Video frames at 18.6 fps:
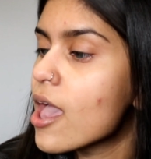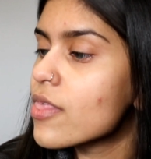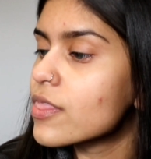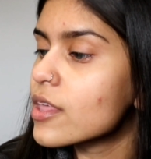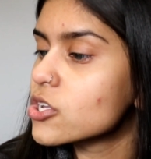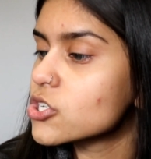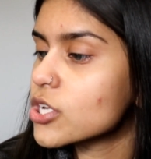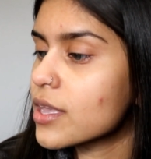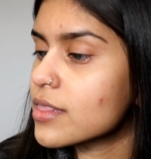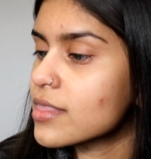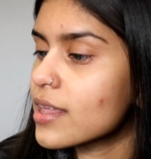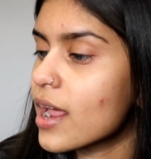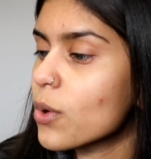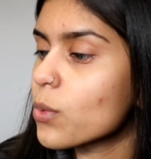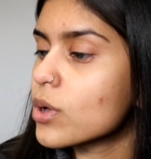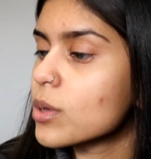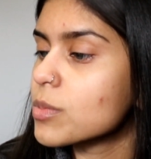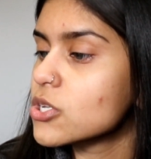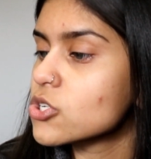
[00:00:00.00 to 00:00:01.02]
The shade that
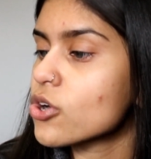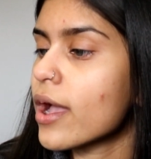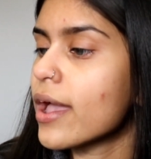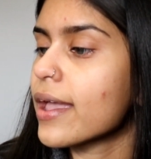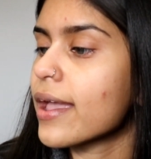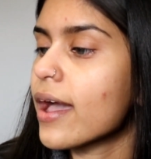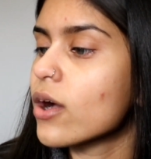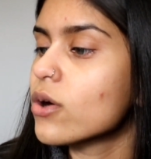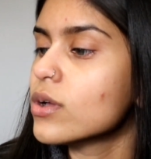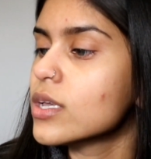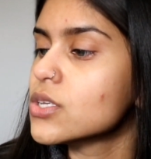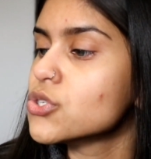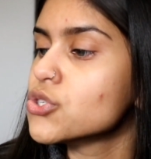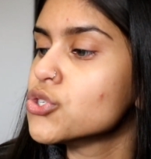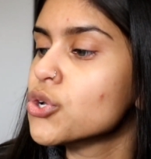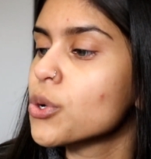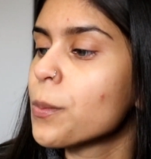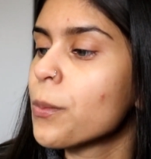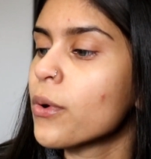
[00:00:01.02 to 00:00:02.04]
I will be trying out is
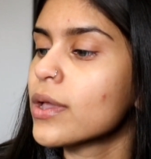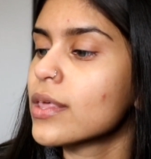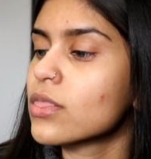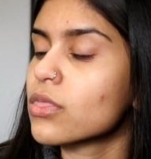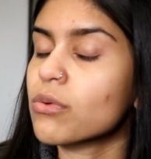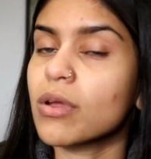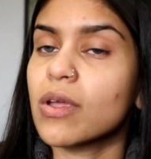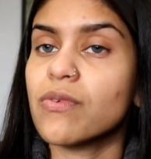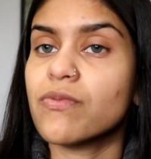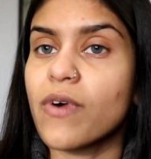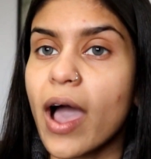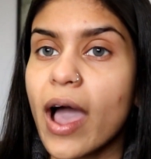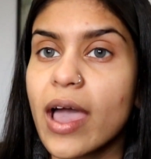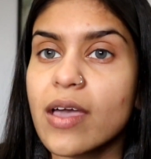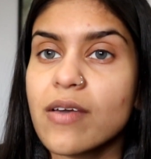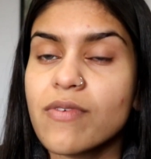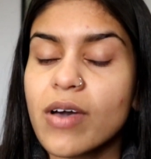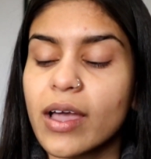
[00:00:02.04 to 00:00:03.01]
2.35.